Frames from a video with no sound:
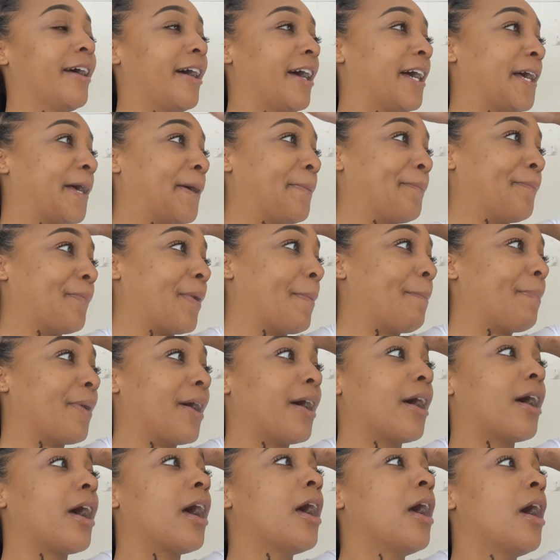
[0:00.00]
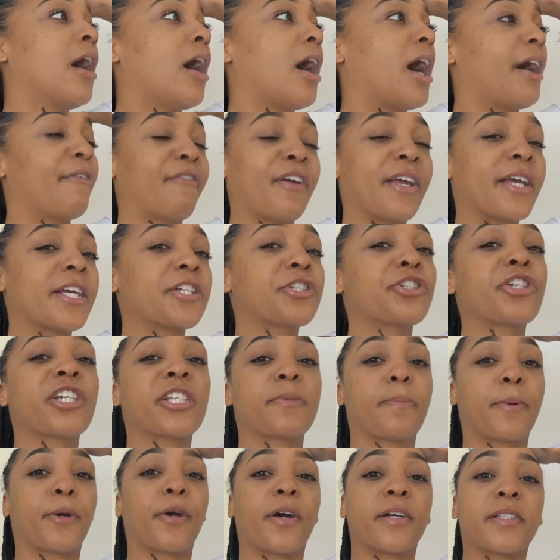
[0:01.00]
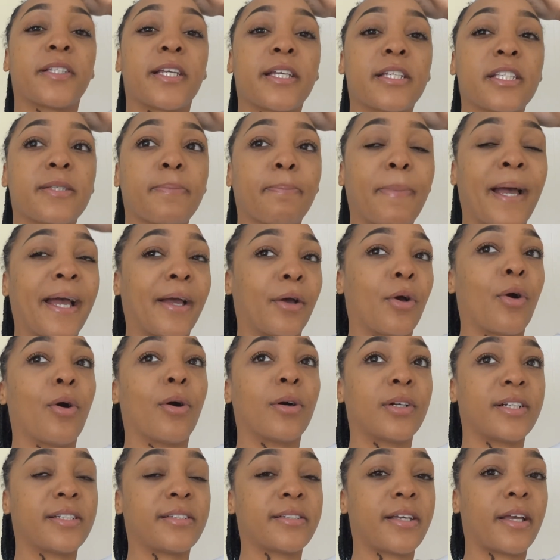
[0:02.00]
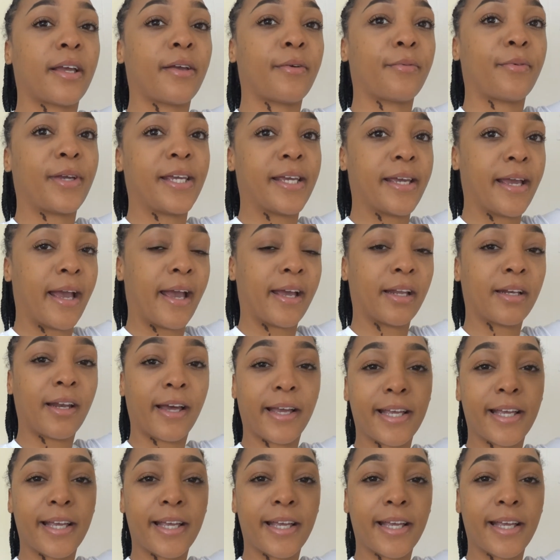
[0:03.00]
But I think it's just because it's bank holiday weekend,